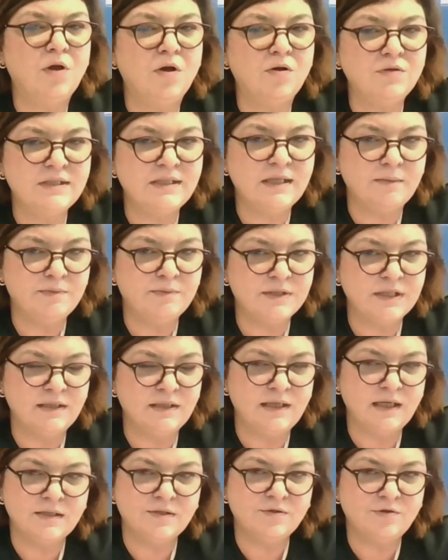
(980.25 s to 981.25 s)
concepts
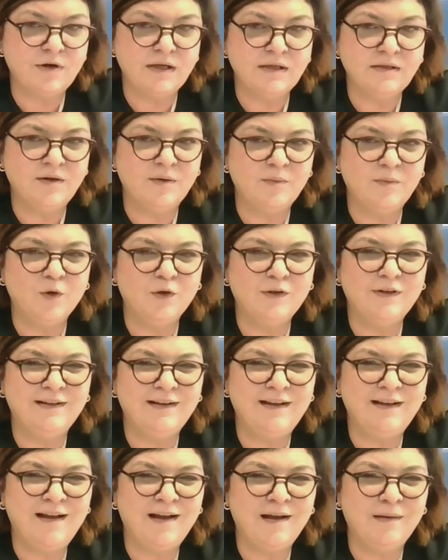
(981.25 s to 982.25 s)
and extra
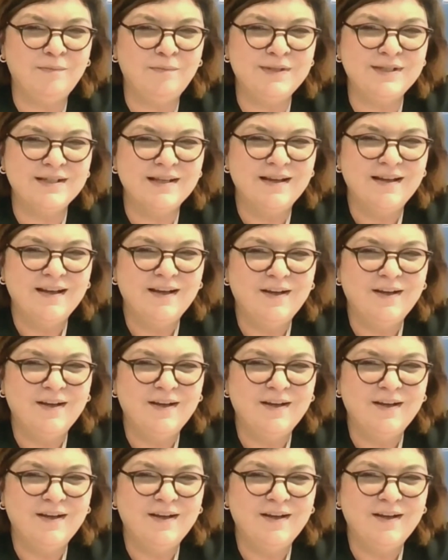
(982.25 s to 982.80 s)
intermodal hubs